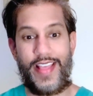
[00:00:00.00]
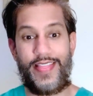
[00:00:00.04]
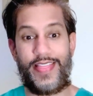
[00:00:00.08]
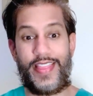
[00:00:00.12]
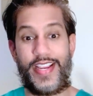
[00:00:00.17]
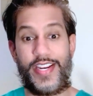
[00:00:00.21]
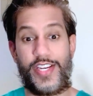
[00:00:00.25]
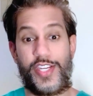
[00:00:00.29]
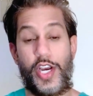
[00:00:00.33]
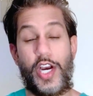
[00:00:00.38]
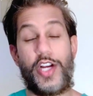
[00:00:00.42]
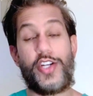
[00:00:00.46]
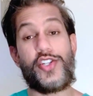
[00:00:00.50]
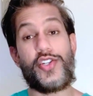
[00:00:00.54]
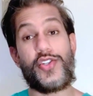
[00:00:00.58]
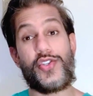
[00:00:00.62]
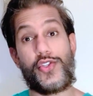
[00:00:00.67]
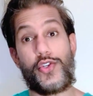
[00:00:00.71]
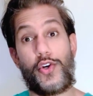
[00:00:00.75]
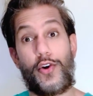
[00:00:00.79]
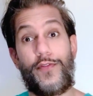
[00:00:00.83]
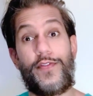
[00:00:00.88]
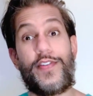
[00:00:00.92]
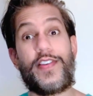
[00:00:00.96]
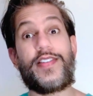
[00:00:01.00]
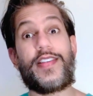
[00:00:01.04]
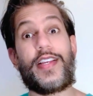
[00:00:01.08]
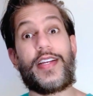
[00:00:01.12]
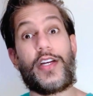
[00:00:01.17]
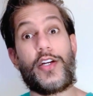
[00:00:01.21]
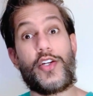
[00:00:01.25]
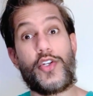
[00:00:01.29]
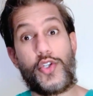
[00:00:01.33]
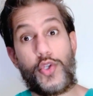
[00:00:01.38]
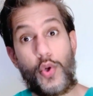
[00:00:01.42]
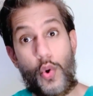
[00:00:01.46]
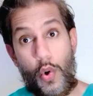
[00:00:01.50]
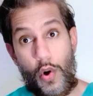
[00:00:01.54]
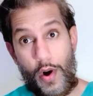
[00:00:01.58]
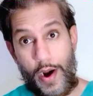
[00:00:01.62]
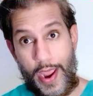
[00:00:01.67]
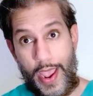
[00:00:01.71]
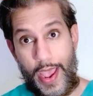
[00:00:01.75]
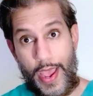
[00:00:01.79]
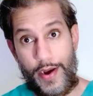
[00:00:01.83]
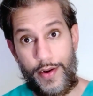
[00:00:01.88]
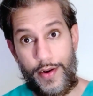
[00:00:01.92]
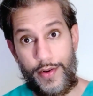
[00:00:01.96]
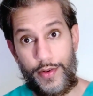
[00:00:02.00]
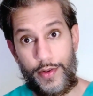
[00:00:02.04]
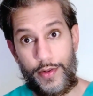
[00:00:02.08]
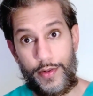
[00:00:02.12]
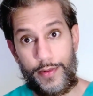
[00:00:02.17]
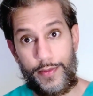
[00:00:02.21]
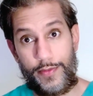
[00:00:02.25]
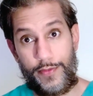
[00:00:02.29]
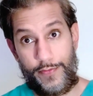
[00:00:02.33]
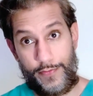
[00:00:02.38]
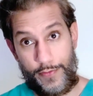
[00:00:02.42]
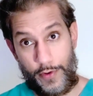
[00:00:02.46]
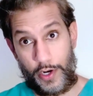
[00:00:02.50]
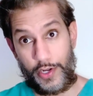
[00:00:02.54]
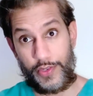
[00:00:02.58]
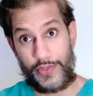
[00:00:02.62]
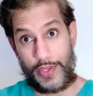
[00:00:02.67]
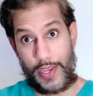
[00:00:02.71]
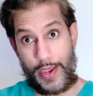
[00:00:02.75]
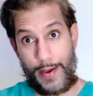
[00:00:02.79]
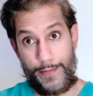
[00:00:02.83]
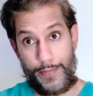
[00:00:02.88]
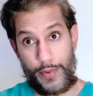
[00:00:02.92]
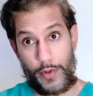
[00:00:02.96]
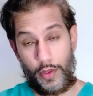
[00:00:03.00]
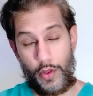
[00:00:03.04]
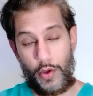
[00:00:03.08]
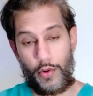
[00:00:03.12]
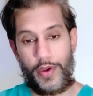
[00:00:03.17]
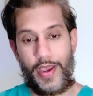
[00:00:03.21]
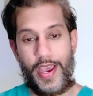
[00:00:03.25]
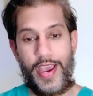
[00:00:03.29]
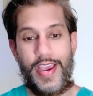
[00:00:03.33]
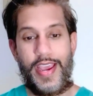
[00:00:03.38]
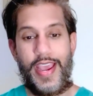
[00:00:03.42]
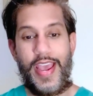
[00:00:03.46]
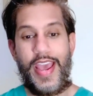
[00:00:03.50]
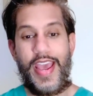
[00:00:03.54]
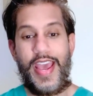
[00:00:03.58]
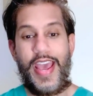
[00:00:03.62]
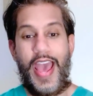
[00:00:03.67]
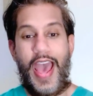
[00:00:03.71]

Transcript: and they touch a surface like a door handle, for example, okay,